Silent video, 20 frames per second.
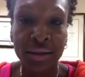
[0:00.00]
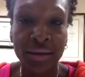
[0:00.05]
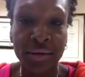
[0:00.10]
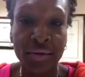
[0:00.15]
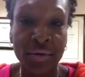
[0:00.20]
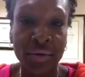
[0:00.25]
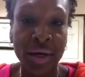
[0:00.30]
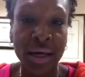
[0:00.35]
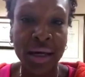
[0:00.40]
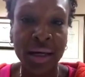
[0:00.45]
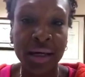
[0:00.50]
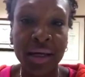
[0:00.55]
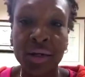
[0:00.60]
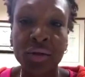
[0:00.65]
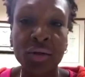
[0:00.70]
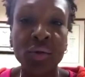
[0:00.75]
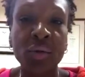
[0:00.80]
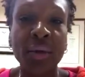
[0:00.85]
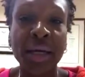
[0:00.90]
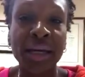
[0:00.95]
Okay?
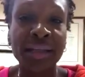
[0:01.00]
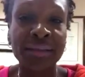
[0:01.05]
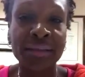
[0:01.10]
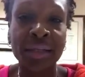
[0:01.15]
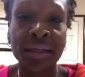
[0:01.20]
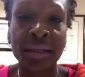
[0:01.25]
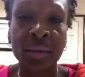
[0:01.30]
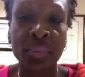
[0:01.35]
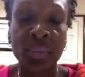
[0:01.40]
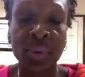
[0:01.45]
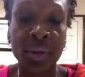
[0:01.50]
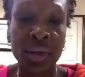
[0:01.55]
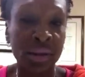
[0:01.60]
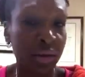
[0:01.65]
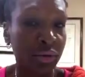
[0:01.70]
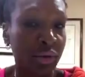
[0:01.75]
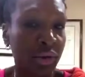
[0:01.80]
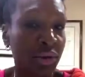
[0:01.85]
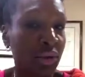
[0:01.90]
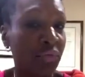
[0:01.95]
You can't tell the
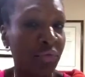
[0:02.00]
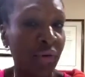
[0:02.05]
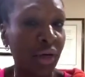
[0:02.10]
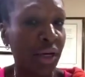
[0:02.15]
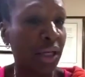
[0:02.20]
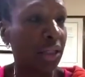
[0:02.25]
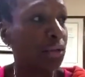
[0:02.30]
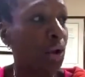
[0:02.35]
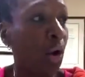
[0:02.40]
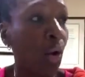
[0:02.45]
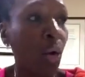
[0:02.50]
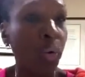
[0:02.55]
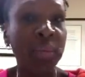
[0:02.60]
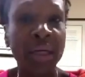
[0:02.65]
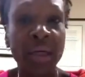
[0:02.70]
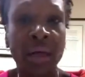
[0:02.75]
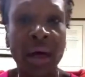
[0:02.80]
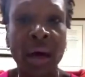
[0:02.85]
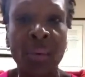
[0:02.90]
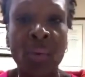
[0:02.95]
police, she fucking told me
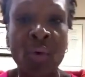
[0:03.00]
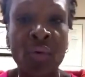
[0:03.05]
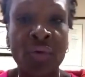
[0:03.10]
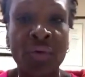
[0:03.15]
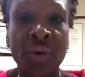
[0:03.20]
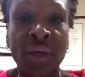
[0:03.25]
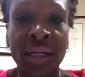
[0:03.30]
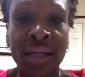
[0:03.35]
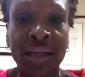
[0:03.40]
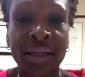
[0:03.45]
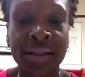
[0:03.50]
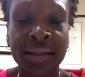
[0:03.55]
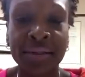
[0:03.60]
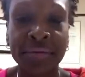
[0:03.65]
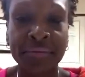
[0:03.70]
to come over here.